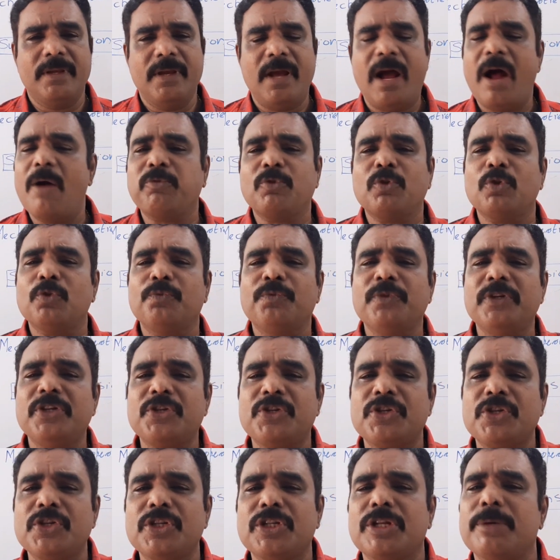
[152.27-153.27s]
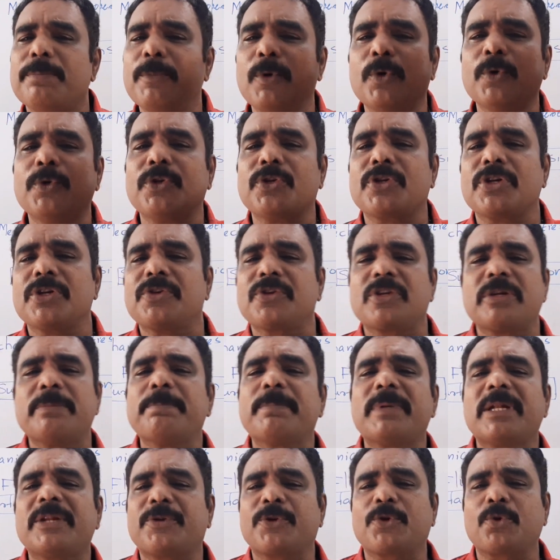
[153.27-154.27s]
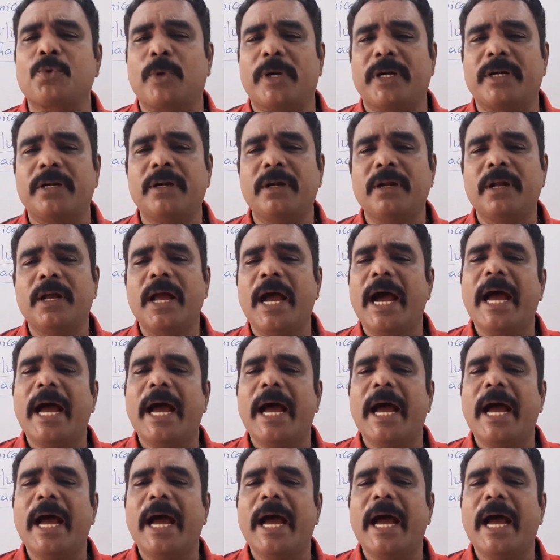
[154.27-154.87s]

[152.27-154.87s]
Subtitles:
out of which the most simplest one